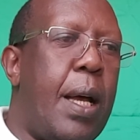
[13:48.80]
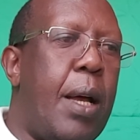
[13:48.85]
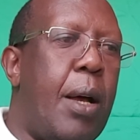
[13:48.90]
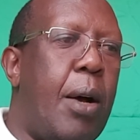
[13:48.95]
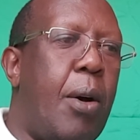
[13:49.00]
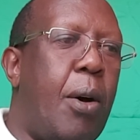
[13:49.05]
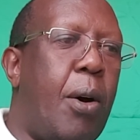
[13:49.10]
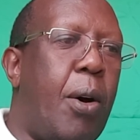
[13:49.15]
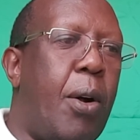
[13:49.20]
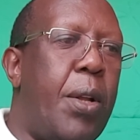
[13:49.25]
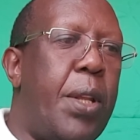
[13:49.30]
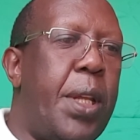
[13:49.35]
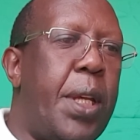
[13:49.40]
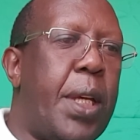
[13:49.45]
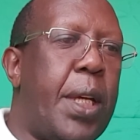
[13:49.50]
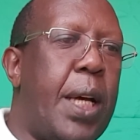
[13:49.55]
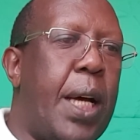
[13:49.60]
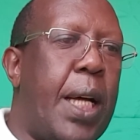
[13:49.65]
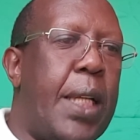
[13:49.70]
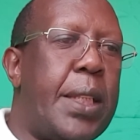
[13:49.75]
or the
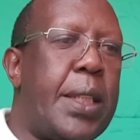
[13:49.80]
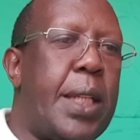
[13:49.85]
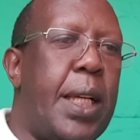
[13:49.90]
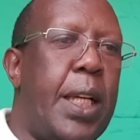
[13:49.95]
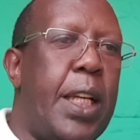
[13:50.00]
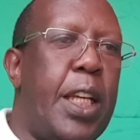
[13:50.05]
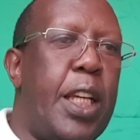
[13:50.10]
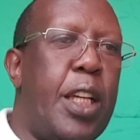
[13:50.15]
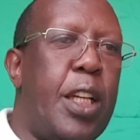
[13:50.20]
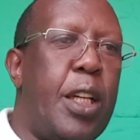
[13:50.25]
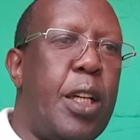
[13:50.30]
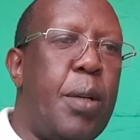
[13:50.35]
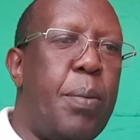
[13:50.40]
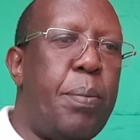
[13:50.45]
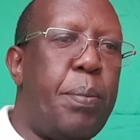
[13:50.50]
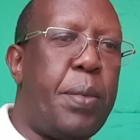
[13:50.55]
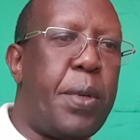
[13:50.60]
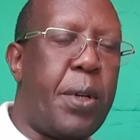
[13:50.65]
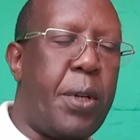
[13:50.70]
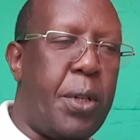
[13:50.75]
counseling
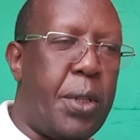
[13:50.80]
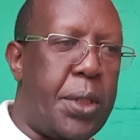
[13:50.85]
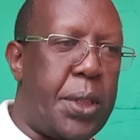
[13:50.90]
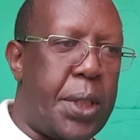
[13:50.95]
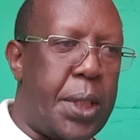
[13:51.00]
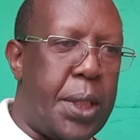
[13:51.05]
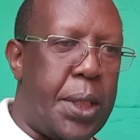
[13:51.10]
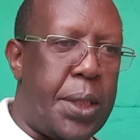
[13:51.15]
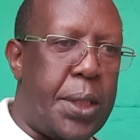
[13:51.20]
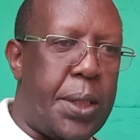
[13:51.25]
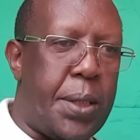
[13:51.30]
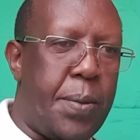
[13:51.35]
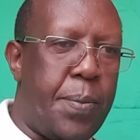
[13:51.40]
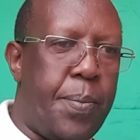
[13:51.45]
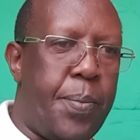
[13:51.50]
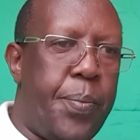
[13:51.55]
process.